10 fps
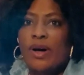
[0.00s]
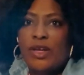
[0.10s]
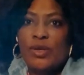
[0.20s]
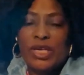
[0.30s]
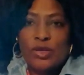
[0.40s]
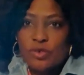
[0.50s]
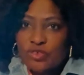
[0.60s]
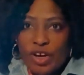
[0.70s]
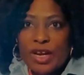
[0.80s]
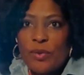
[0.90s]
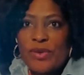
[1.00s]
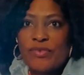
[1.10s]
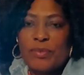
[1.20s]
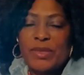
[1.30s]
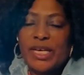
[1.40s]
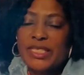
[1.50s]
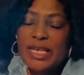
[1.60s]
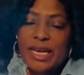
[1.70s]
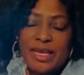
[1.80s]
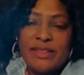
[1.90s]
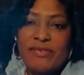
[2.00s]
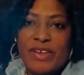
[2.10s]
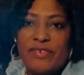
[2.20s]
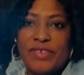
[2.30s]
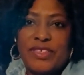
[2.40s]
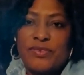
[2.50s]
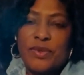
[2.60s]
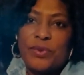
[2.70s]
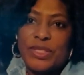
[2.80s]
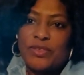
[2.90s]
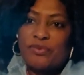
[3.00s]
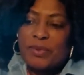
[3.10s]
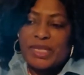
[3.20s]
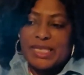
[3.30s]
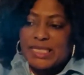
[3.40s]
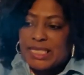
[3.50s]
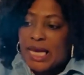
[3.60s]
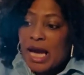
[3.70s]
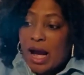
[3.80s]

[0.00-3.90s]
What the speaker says: You cannot run away from that in the very first few weeks of pregnancy.